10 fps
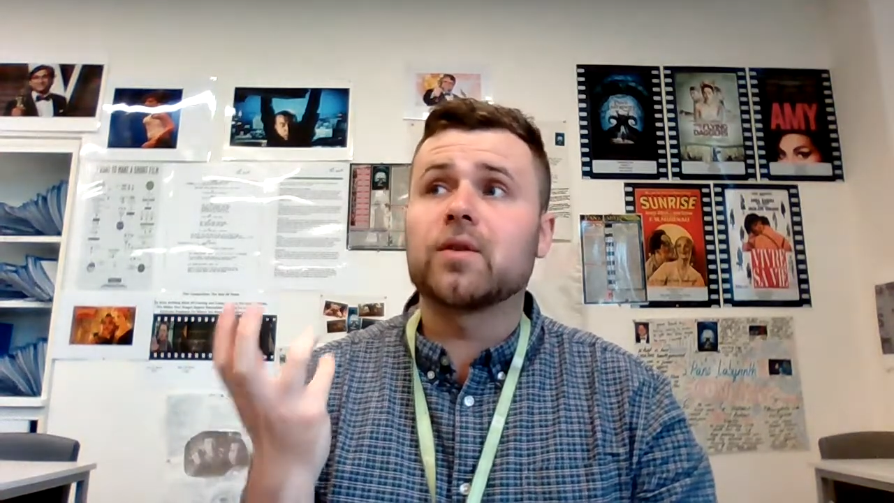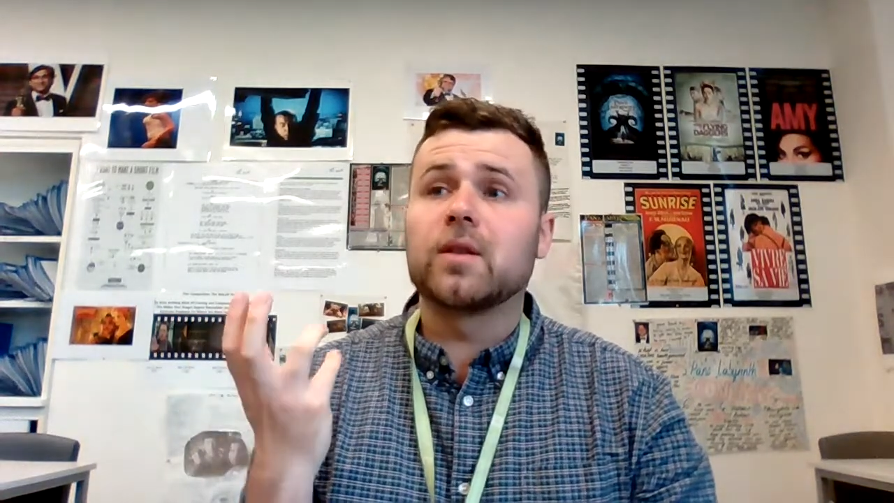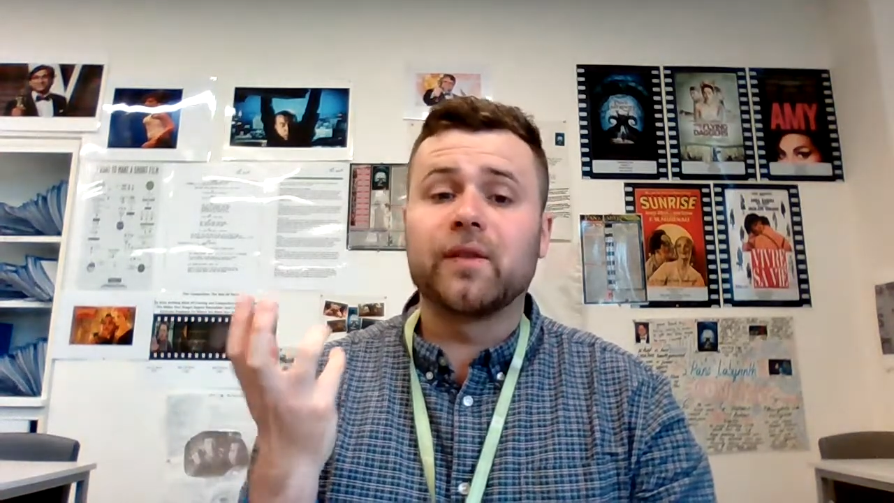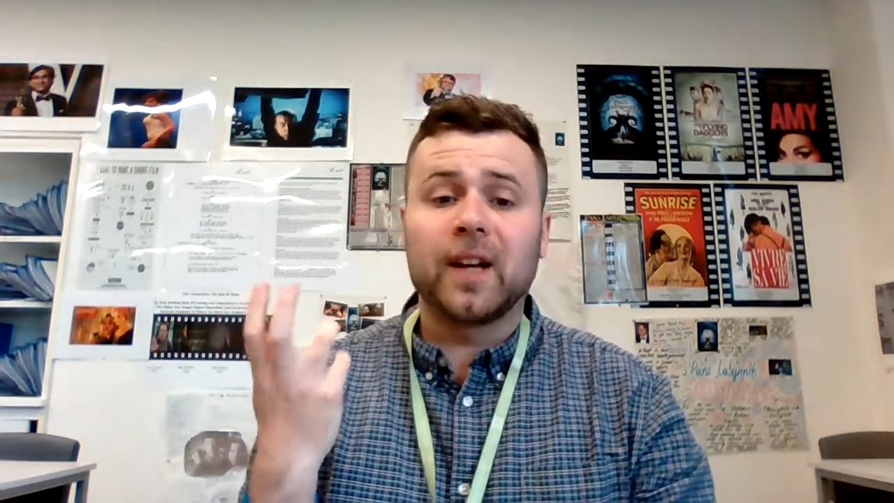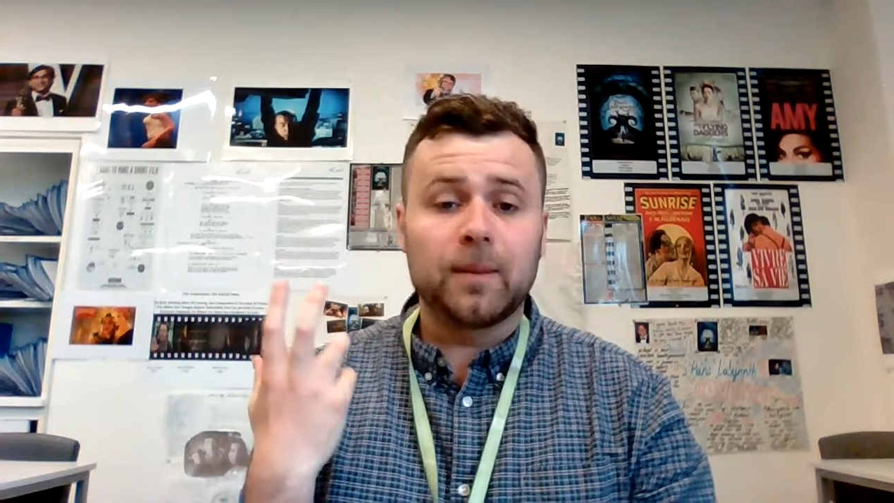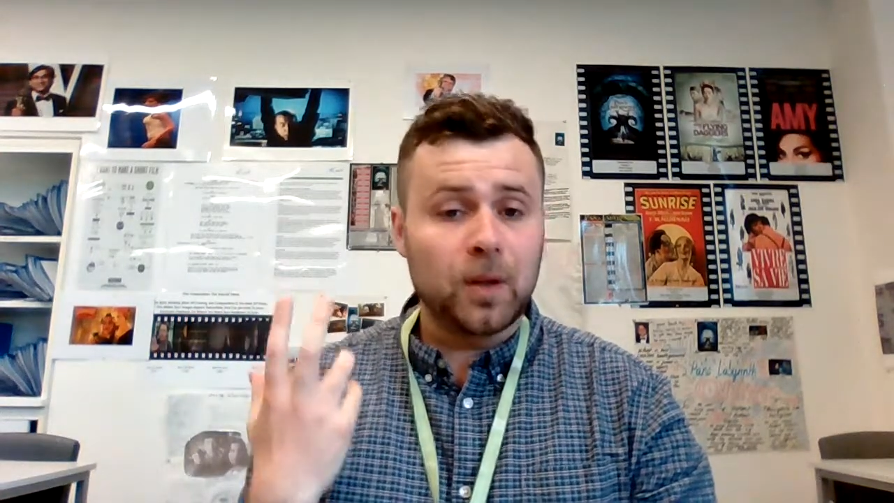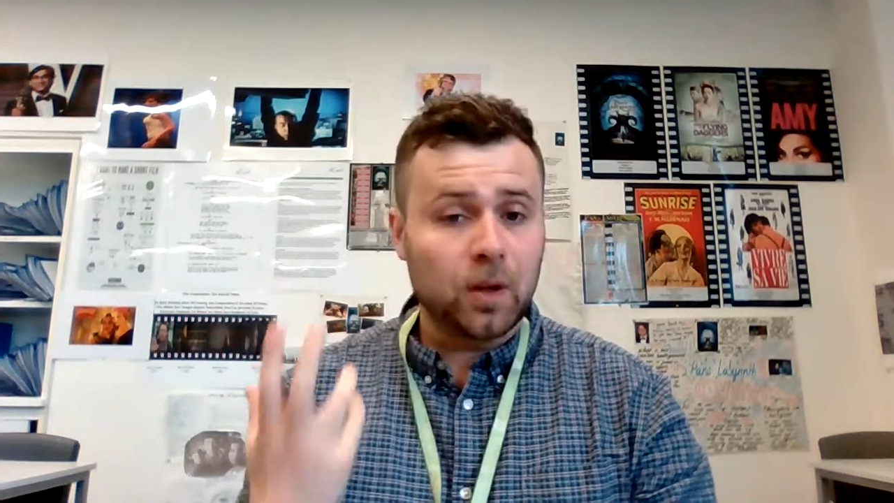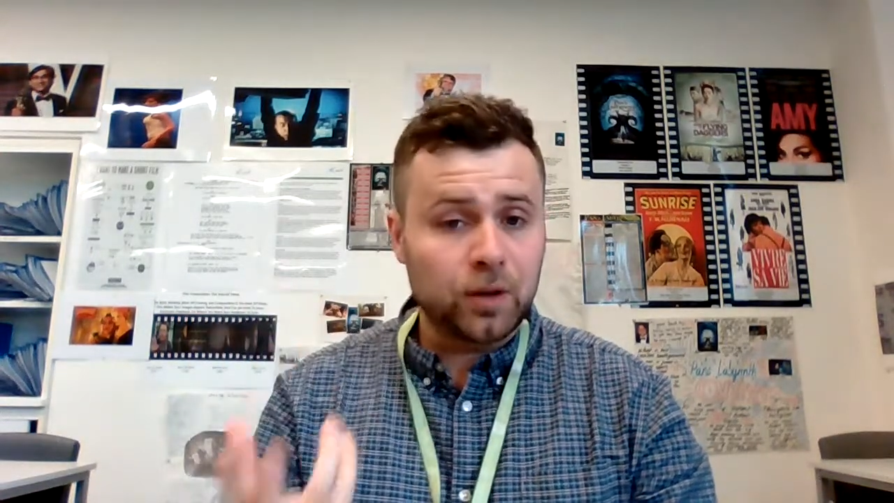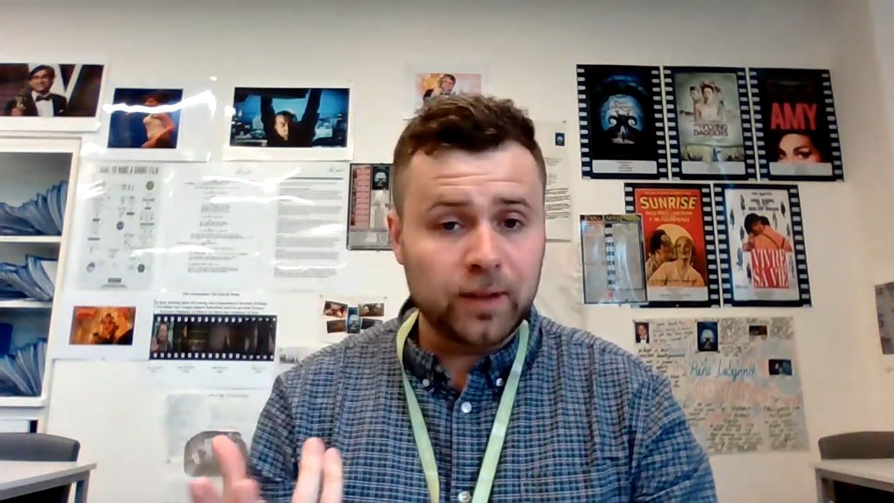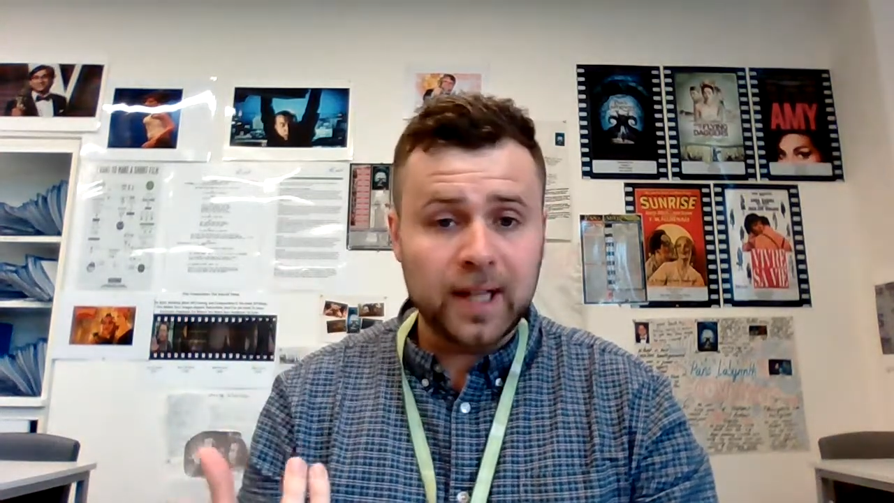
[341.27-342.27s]
to develop your
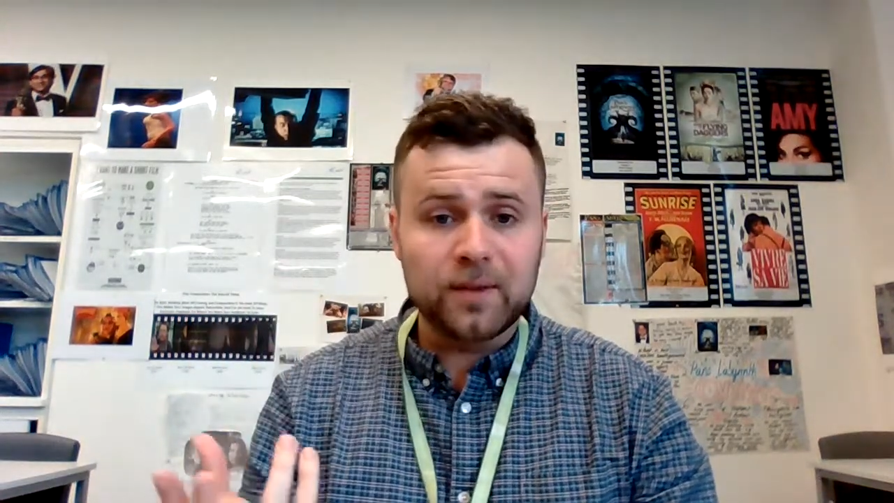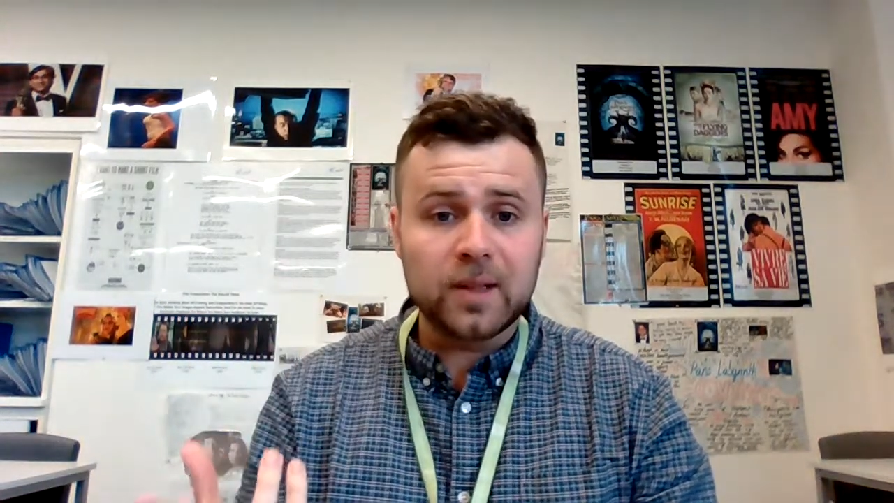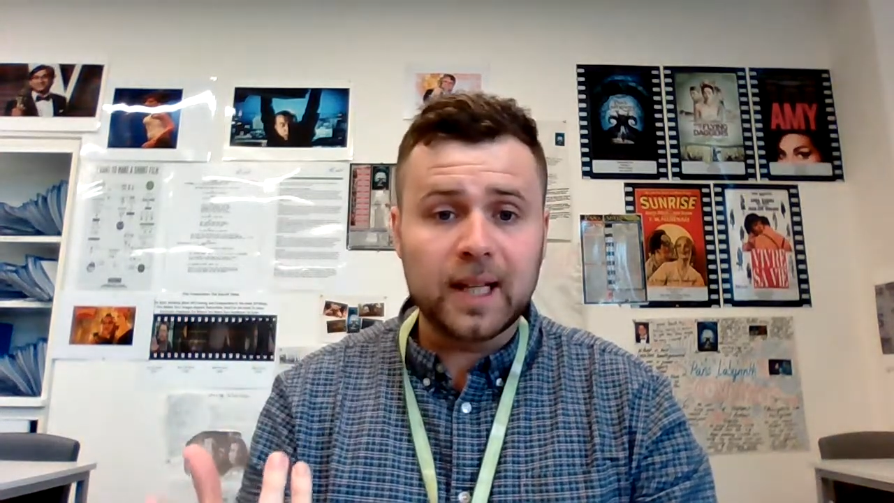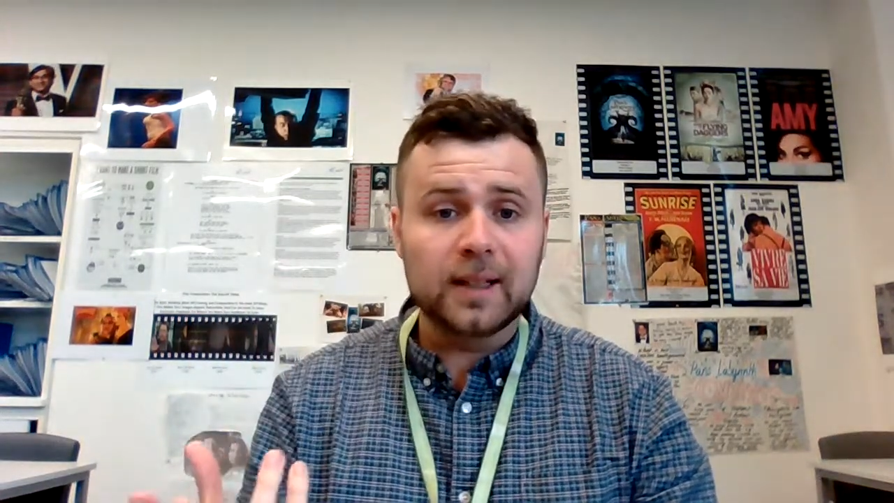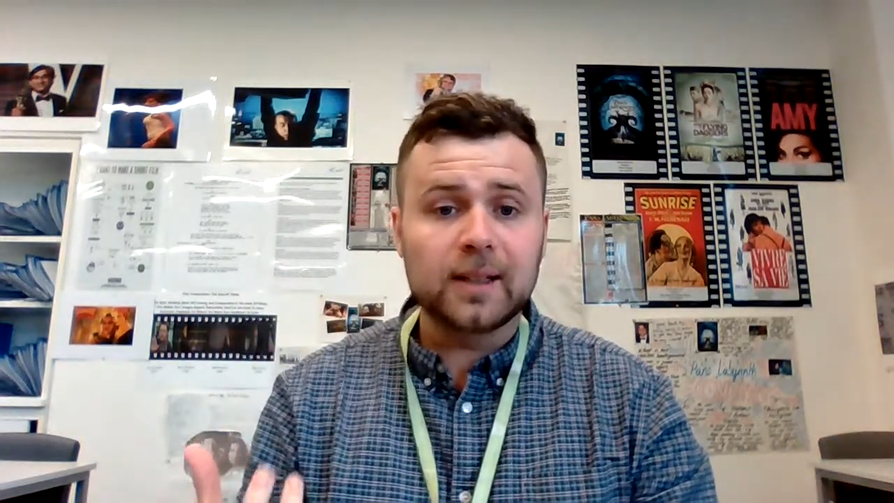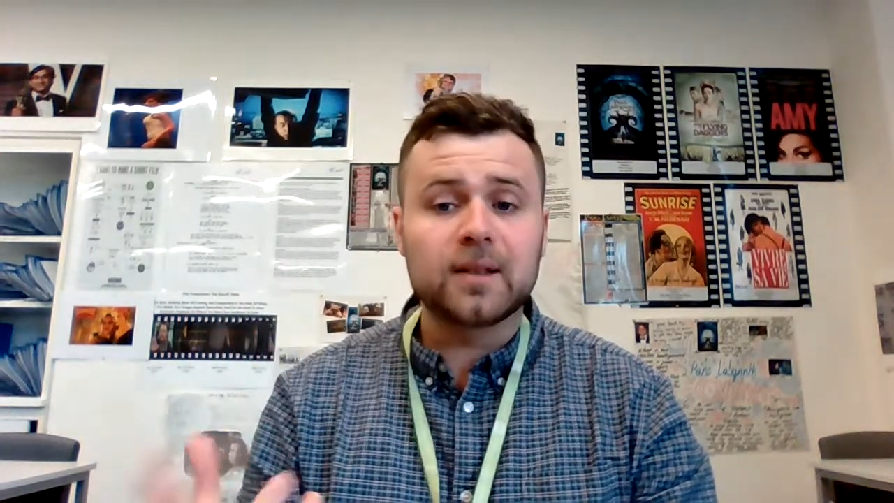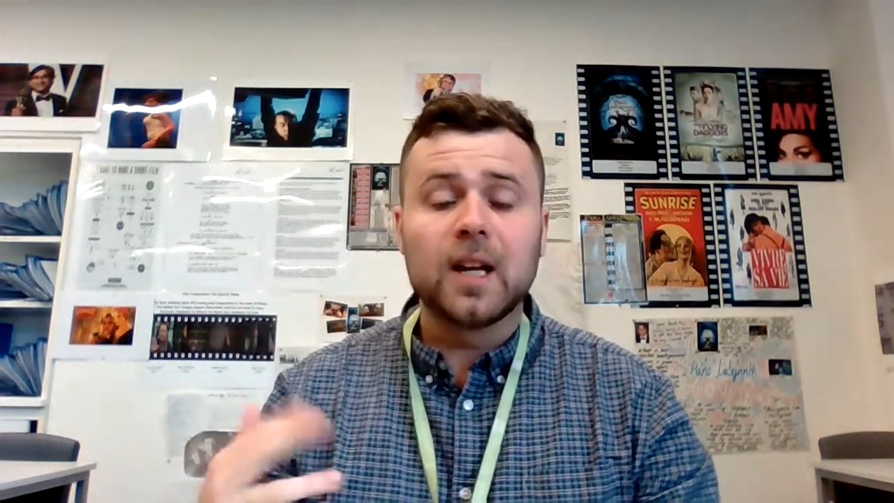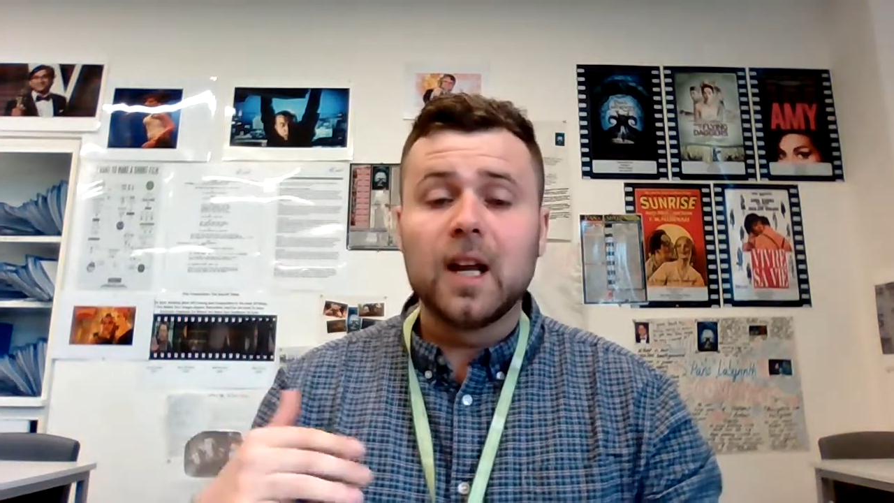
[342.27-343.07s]
creative skills